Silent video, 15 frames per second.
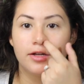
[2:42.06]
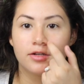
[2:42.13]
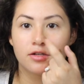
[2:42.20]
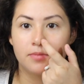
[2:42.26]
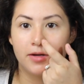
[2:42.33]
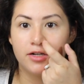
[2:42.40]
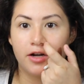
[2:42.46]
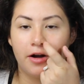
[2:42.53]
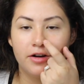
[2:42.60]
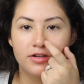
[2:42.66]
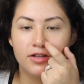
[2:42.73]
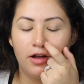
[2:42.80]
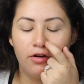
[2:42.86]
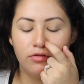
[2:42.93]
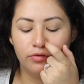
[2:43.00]
There's my
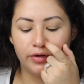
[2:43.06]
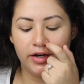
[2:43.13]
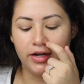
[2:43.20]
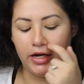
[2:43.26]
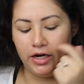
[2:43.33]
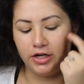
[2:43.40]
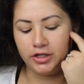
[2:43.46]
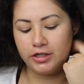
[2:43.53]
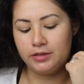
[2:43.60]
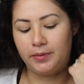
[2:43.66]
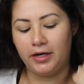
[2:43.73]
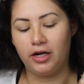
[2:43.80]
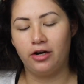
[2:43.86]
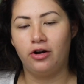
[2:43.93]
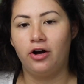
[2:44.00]
daughter's like right here. She's
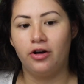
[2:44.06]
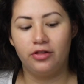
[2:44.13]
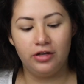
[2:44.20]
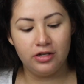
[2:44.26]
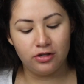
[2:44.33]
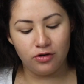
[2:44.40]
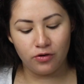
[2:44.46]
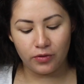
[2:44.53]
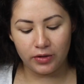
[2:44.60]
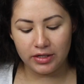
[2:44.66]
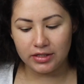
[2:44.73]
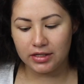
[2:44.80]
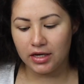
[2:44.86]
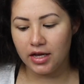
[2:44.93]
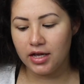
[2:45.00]
making all these
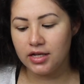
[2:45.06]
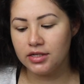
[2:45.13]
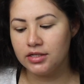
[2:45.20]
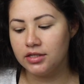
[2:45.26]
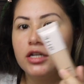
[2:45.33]
noises.